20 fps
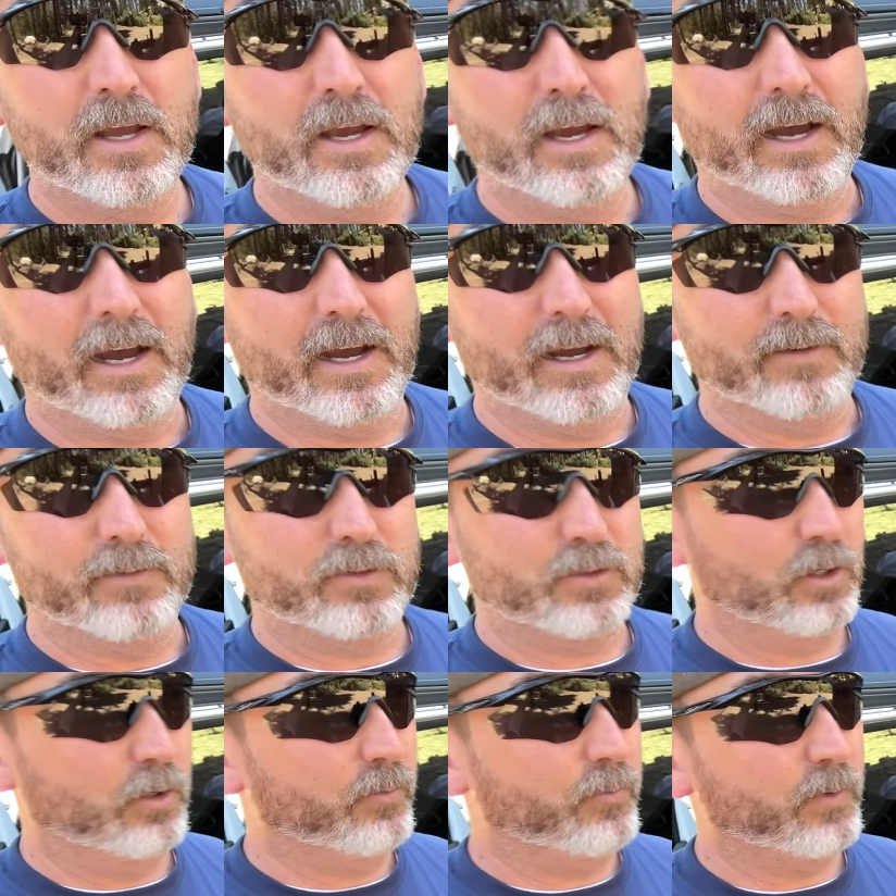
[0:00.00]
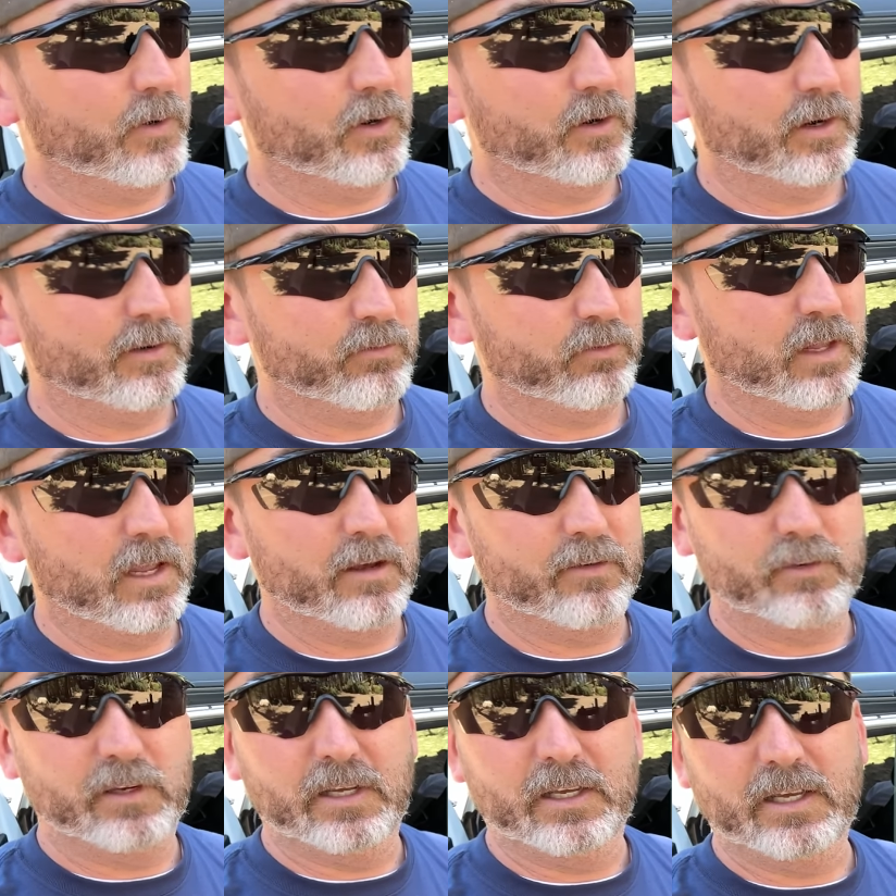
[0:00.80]
Uh, so far, I've
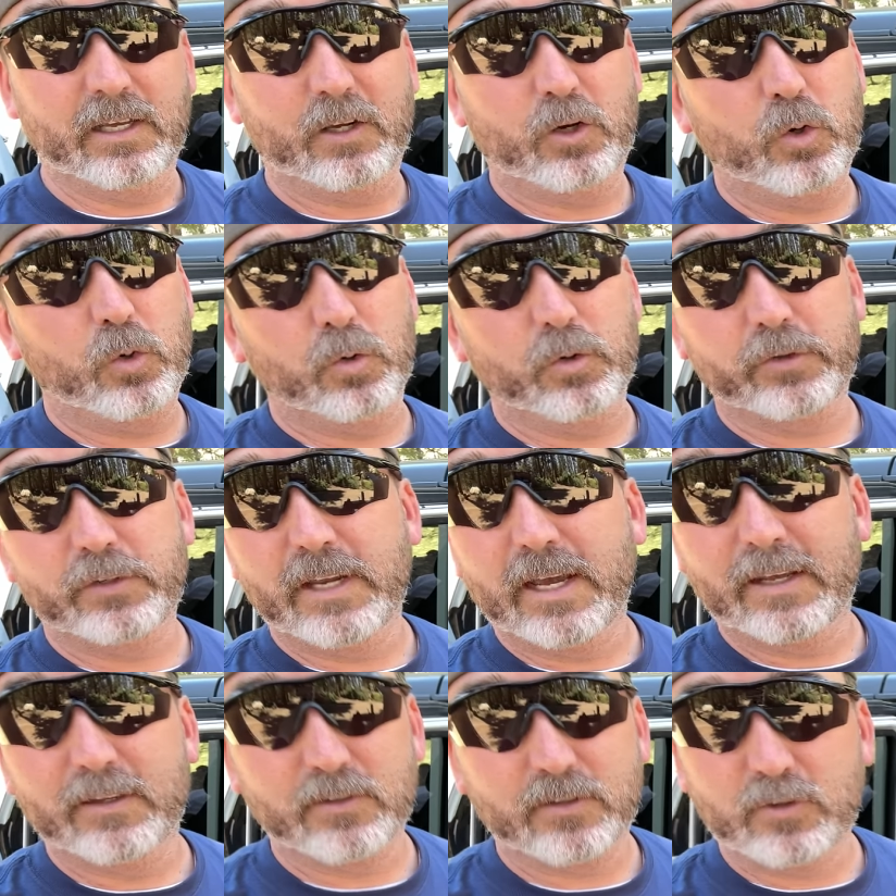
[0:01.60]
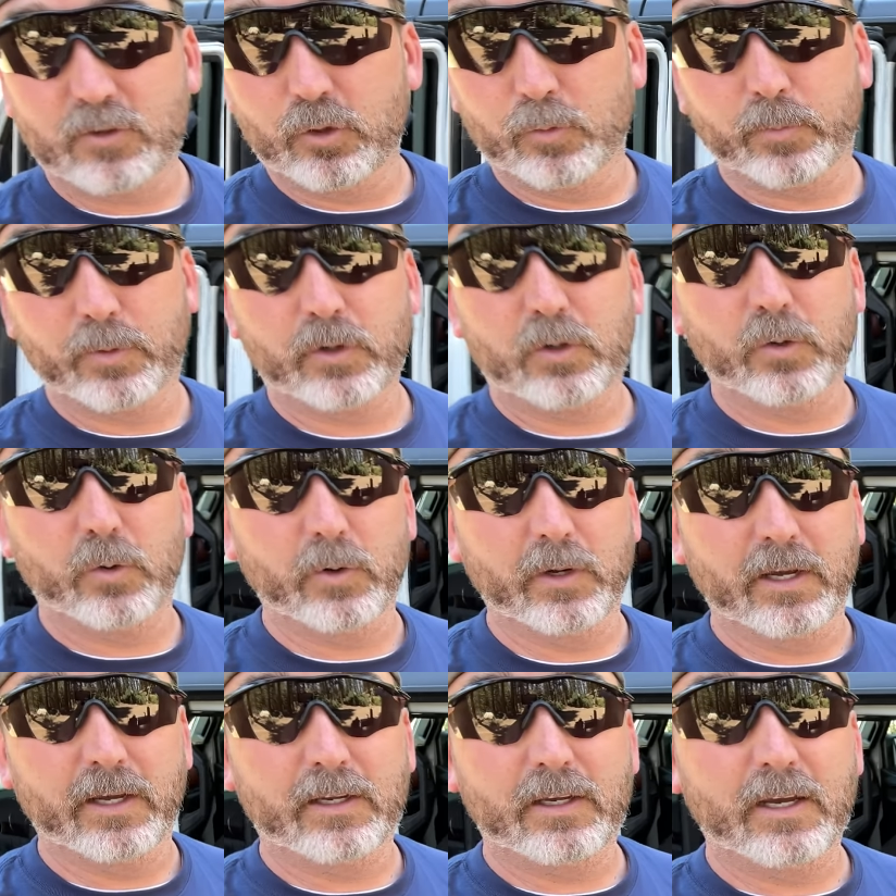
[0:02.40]
loved it. It cools down super
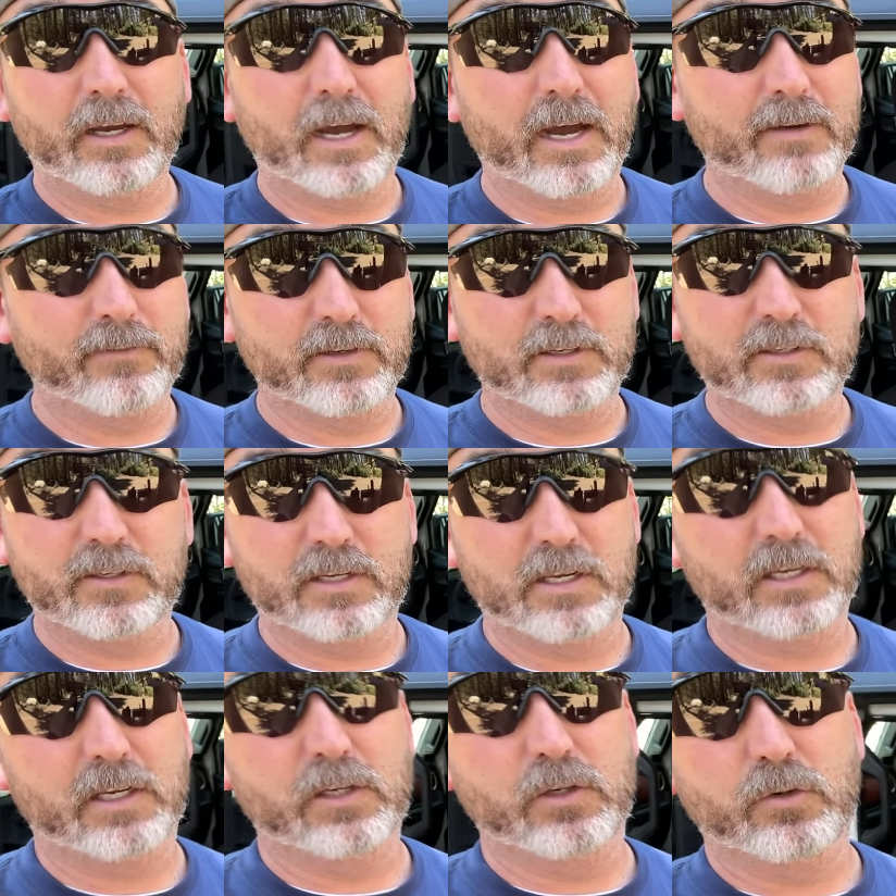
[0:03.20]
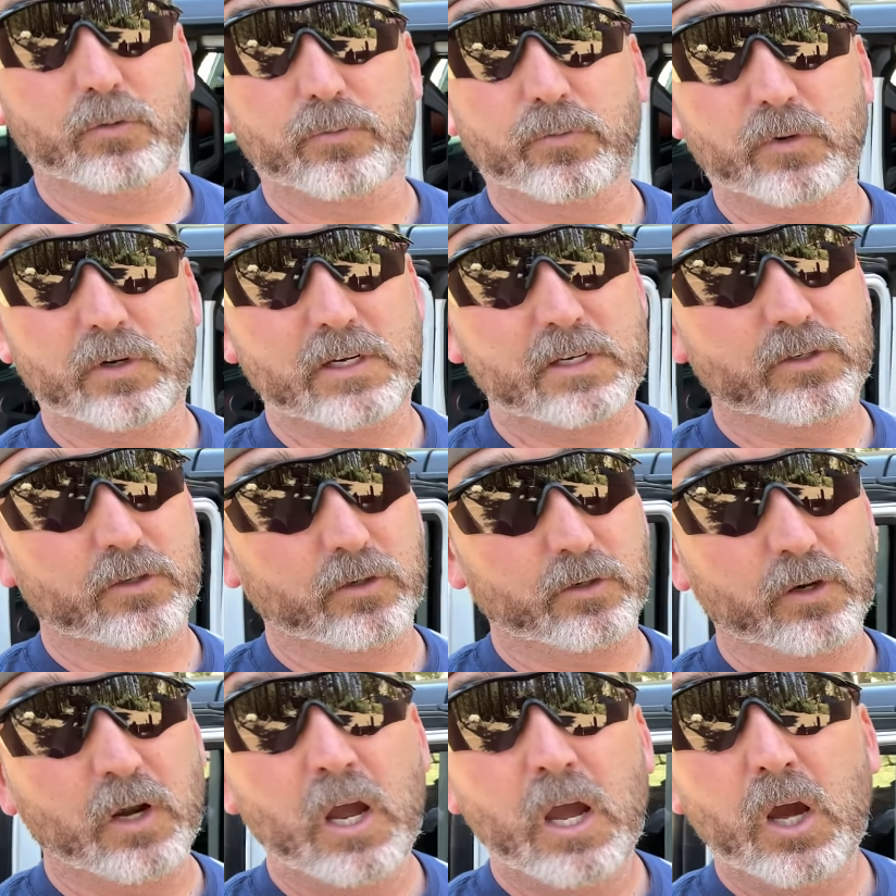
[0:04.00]
quick. Obviously, you can do
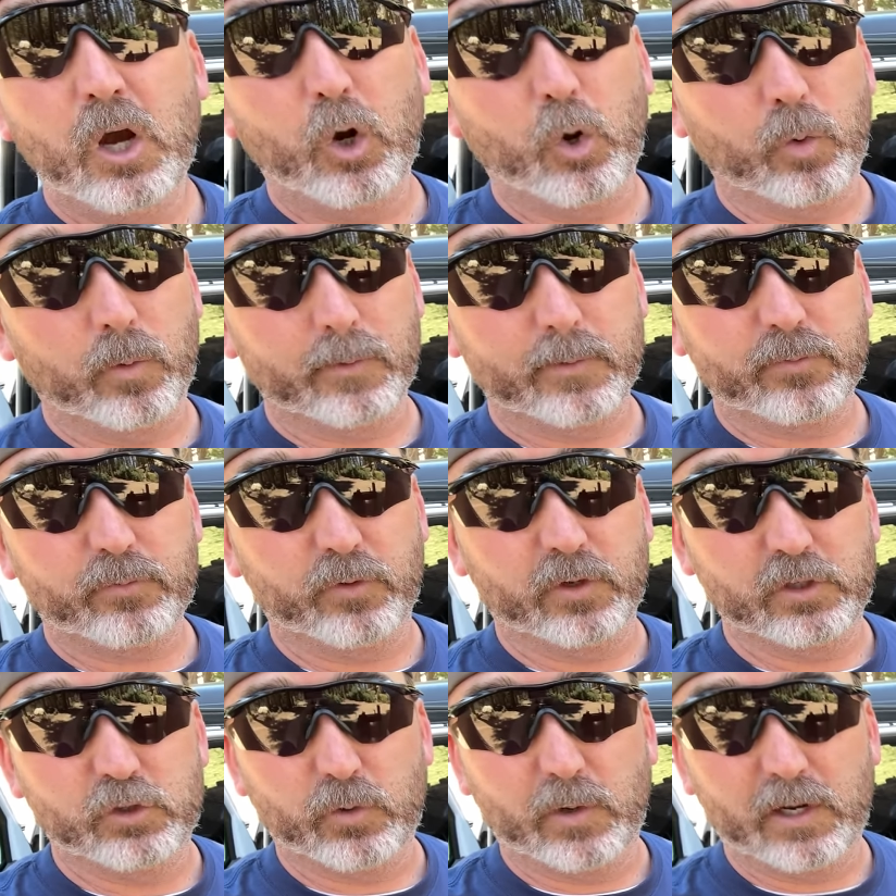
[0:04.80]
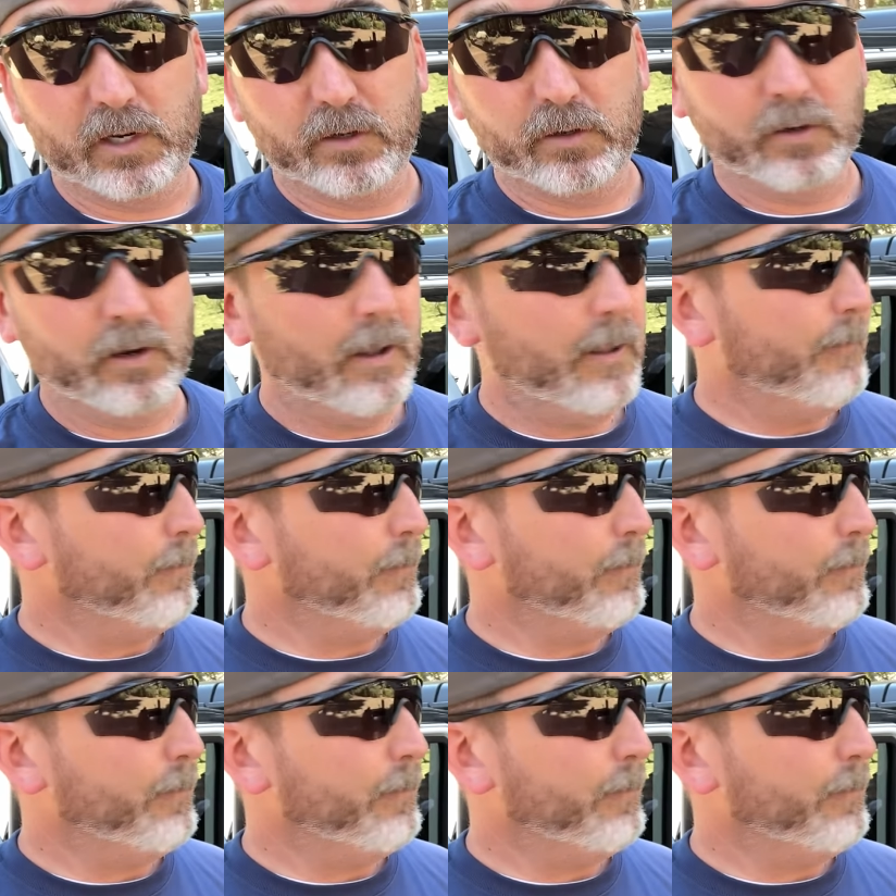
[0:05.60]
freezer or refrigerator.